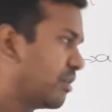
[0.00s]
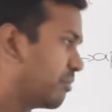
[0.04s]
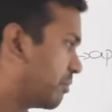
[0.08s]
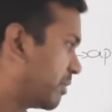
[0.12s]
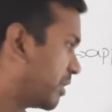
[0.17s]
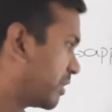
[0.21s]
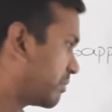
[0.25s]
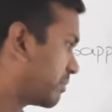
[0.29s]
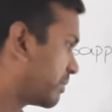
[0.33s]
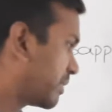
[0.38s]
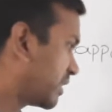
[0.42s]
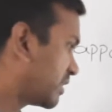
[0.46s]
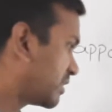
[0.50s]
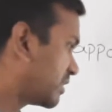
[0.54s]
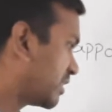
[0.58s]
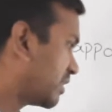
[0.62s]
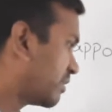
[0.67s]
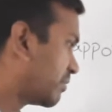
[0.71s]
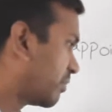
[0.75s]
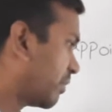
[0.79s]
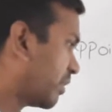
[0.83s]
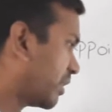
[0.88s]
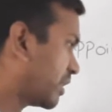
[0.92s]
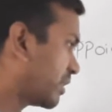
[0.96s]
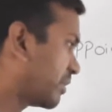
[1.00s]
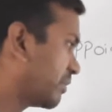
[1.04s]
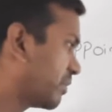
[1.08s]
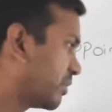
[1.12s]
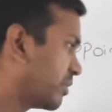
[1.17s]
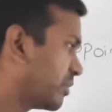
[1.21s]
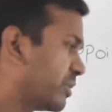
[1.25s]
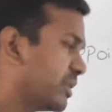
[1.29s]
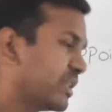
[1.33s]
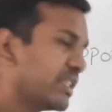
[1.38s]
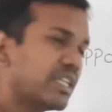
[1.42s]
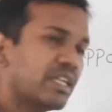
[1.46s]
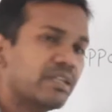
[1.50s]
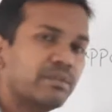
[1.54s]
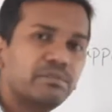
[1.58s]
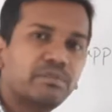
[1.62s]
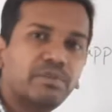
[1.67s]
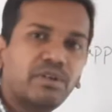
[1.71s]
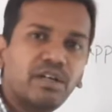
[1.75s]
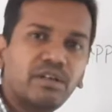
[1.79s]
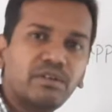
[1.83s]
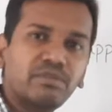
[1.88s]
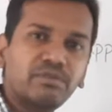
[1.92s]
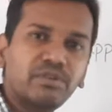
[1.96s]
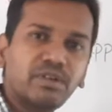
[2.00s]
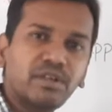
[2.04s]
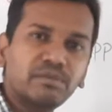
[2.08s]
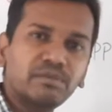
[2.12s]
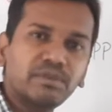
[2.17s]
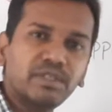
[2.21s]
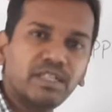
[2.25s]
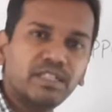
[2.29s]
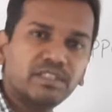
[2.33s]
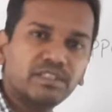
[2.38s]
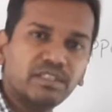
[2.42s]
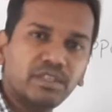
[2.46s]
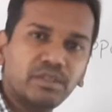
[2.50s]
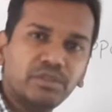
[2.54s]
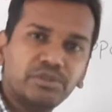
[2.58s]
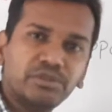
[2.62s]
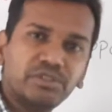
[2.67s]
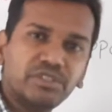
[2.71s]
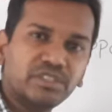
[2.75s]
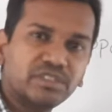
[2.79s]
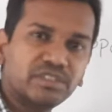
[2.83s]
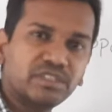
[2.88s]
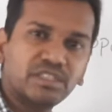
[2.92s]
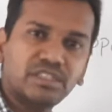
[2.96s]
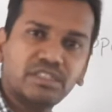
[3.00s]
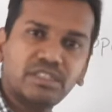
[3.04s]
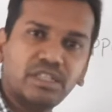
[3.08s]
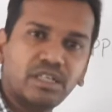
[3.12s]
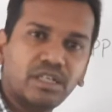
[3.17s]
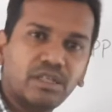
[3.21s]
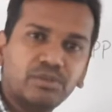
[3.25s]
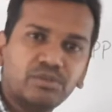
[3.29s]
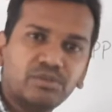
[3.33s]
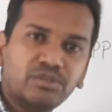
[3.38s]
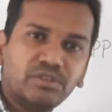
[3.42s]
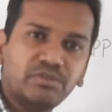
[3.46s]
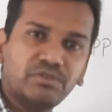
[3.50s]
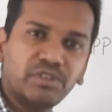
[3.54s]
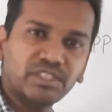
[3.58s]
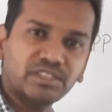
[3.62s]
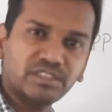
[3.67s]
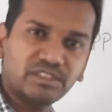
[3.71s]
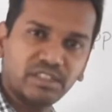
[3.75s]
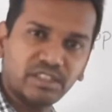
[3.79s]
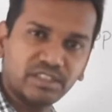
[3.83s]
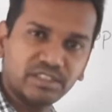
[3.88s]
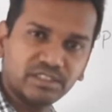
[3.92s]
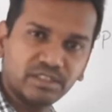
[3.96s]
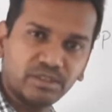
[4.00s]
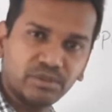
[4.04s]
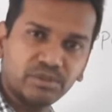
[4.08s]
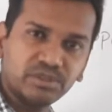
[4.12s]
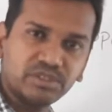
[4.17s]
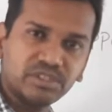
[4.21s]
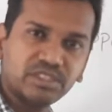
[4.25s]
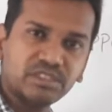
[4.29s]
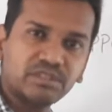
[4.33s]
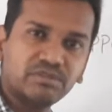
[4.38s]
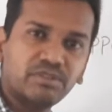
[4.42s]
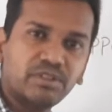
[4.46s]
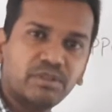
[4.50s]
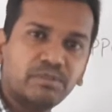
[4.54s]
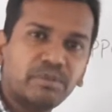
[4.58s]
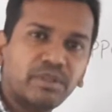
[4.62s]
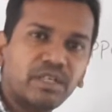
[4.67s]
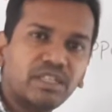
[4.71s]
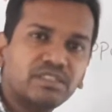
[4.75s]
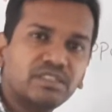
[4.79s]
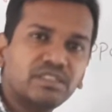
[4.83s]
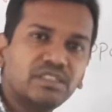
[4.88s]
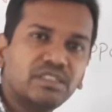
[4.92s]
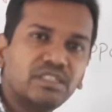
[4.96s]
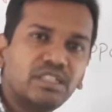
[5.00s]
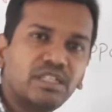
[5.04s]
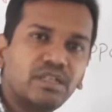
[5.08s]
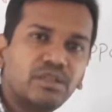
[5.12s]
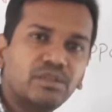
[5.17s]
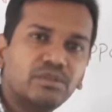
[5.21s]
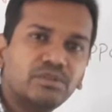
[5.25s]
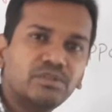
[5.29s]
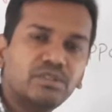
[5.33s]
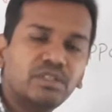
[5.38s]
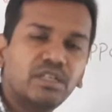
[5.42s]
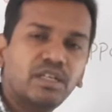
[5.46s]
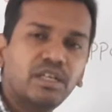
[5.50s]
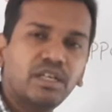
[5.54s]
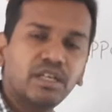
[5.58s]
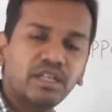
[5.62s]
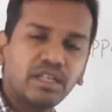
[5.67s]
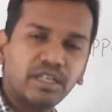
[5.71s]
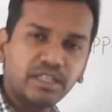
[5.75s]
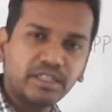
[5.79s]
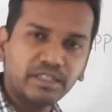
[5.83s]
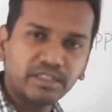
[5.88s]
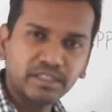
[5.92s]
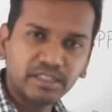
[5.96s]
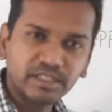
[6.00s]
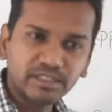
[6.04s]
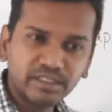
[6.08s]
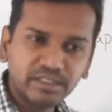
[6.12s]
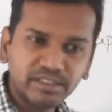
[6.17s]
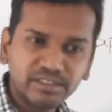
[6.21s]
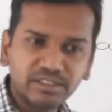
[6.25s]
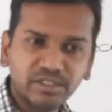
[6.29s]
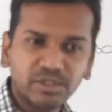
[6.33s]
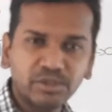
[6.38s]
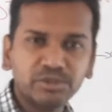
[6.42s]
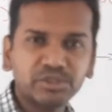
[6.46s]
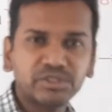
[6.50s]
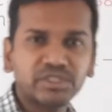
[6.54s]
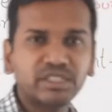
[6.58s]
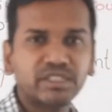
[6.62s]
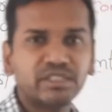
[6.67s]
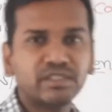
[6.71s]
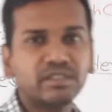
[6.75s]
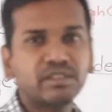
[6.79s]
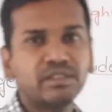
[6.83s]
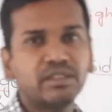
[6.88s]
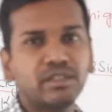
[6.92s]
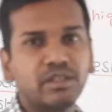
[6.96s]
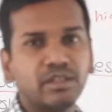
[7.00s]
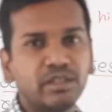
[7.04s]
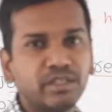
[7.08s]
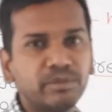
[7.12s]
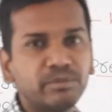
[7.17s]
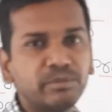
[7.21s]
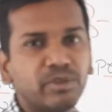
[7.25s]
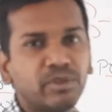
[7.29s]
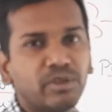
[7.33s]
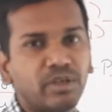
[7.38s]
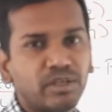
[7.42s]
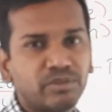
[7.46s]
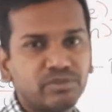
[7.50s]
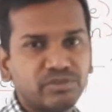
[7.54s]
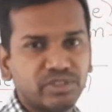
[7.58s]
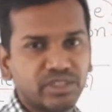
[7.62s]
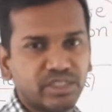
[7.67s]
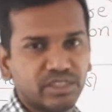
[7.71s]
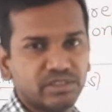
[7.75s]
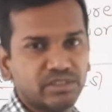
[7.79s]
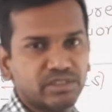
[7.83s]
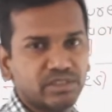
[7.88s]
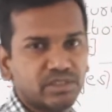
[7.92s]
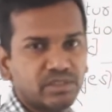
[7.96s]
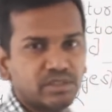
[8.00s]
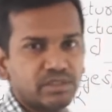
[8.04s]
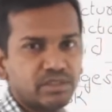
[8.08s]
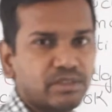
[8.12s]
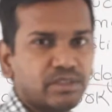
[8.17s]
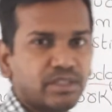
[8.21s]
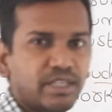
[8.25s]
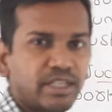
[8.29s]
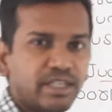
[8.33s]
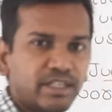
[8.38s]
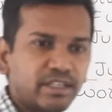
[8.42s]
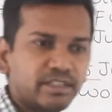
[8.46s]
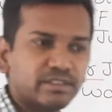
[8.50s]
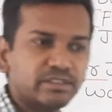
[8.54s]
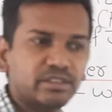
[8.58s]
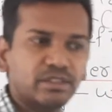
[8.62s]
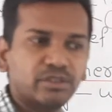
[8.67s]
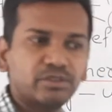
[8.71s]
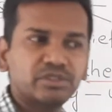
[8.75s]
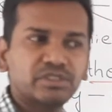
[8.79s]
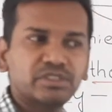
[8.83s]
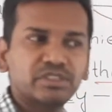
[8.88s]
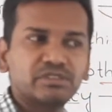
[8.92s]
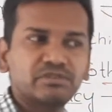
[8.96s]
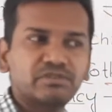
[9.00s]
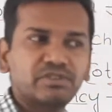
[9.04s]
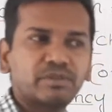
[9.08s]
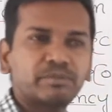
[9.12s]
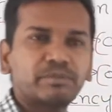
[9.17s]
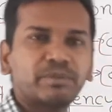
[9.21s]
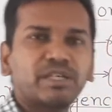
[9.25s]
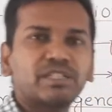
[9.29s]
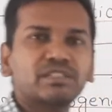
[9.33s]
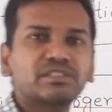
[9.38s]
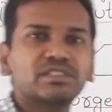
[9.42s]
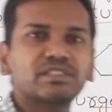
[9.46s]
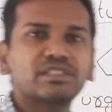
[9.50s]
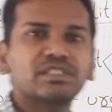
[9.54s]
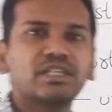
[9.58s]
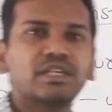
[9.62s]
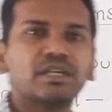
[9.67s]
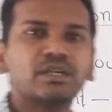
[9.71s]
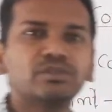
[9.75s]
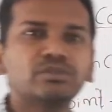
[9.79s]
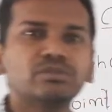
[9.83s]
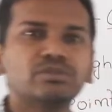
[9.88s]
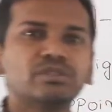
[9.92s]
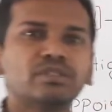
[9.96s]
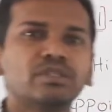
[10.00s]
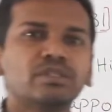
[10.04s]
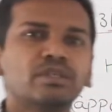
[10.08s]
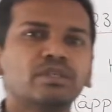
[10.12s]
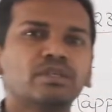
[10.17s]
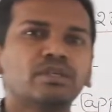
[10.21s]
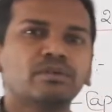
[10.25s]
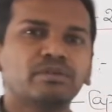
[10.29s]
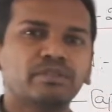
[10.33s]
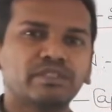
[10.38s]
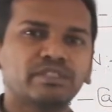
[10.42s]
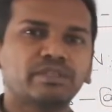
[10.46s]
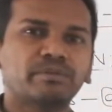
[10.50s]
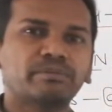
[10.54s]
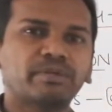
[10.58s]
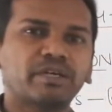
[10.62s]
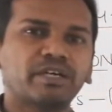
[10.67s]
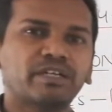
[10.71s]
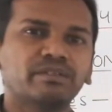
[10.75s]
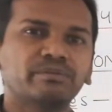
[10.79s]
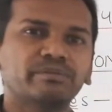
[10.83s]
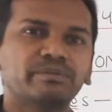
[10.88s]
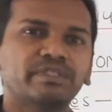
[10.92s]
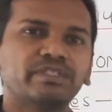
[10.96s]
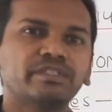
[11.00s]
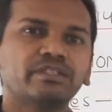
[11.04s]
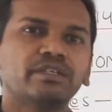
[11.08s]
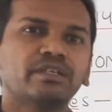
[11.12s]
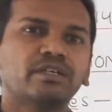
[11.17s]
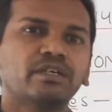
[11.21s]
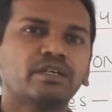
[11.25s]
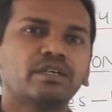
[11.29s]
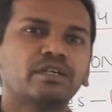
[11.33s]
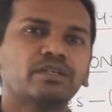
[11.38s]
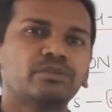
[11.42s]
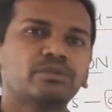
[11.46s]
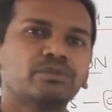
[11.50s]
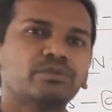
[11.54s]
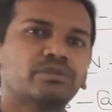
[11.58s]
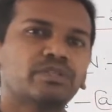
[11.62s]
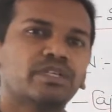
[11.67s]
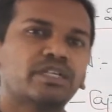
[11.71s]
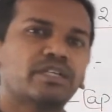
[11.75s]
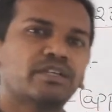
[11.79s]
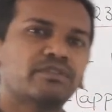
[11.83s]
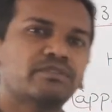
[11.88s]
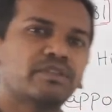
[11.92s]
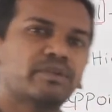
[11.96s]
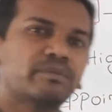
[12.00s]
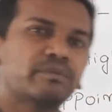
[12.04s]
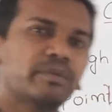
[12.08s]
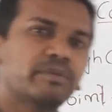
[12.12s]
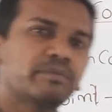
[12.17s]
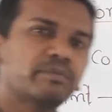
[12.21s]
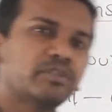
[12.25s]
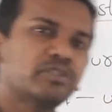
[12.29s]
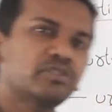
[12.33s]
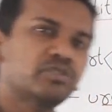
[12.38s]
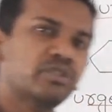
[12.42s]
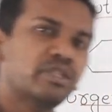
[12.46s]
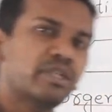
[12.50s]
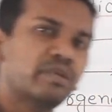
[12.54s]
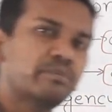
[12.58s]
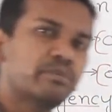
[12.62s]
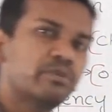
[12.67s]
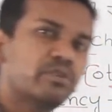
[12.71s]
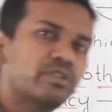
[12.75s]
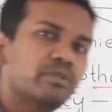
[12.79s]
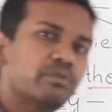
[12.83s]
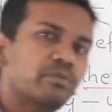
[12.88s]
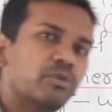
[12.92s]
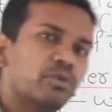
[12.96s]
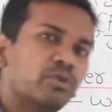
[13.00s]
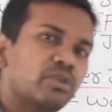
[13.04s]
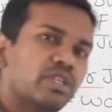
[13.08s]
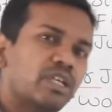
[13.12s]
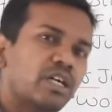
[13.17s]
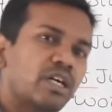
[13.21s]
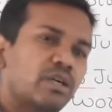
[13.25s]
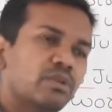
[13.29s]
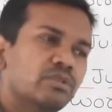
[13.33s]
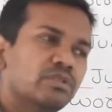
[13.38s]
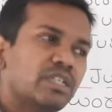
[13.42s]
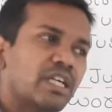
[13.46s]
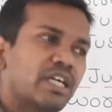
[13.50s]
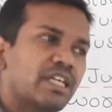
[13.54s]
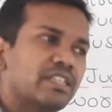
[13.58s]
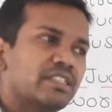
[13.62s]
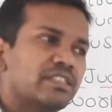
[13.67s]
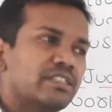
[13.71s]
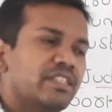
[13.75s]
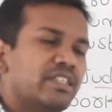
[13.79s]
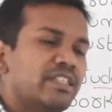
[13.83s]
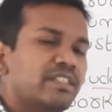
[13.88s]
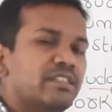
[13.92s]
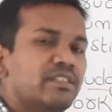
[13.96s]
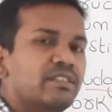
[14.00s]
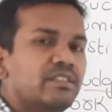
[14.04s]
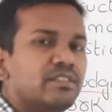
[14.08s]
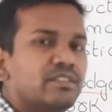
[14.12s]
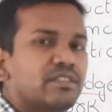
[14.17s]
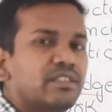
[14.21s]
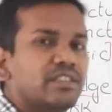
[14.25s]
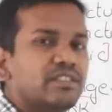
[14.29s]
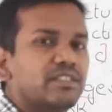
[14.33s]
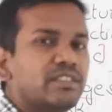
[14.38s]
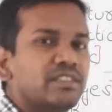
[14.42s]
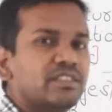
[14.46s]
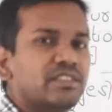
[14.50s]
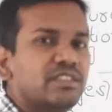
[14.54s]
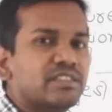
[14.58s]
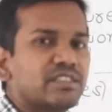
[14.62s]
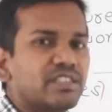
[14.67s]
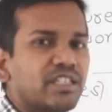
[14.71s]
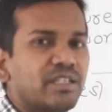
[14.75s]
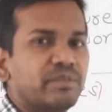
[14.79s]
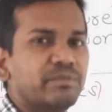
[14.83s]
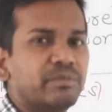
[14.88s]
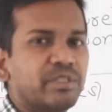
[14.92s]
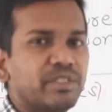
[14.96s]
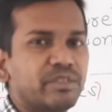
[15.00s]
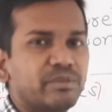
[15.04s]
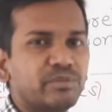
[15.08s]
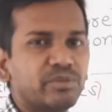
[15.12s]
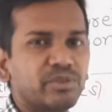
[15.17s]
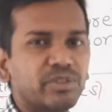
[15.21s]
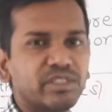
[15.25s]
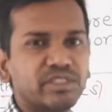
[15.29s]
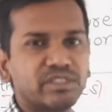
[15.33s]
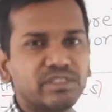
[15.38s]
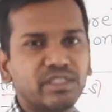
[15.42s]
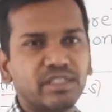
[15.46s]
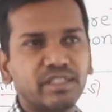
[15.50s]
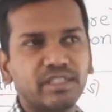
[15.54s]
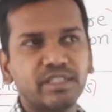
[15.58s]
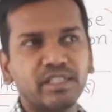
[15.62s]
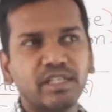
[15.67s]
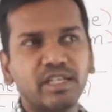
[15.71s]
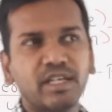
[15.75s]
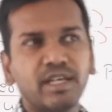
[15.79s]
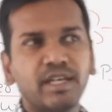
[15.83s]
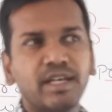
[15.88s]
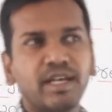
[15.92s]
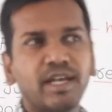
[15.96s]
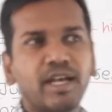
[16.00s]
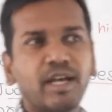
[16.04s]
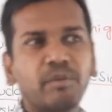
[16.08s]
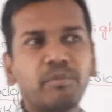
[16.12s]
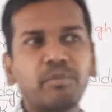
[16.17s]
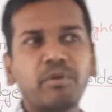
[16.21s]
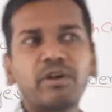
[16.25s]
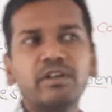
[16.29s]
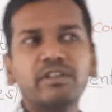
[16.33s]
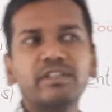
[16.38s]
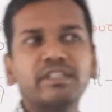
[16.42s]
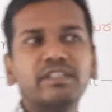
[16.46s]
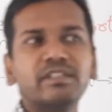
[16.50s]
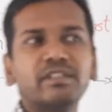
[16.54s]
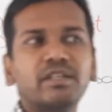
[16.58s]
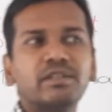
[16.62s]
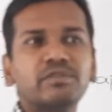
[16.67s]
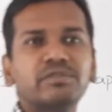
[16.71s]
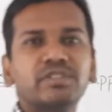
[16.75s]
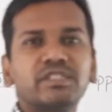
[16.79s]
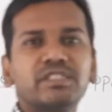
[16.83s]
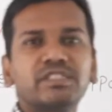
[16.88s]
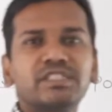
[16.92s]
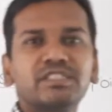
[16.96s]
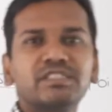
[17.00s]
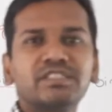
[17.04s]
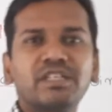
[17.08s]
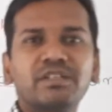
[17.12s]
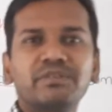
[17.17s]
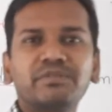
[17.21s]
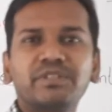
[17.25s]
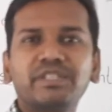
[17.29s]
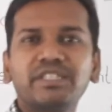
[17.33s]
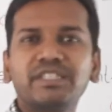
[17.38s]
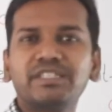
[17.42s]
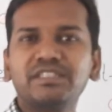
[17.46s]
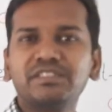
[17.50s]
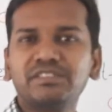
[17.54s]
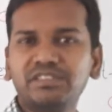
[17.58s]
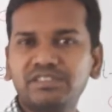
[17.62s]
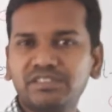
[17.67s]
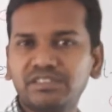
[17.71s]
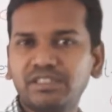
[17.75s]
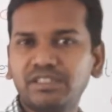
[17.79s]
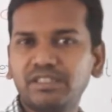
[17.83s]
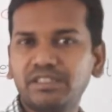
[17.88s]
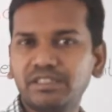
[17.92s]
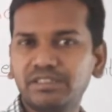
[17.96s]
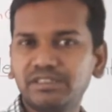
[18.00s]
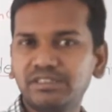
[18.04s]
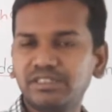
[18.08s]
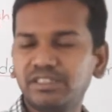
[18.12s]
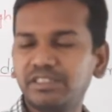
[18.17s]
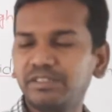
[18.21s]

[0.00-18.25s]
But president, what he will do, he can form the resolutions in the house. First resolutions will pass in the house. In that resolution, removal of judge. A resolutions will pass in the house, in the parliament. 2/3 of the members should approve in both the house, and then the judges can be removed easily. Appointing of judges are very easy, children.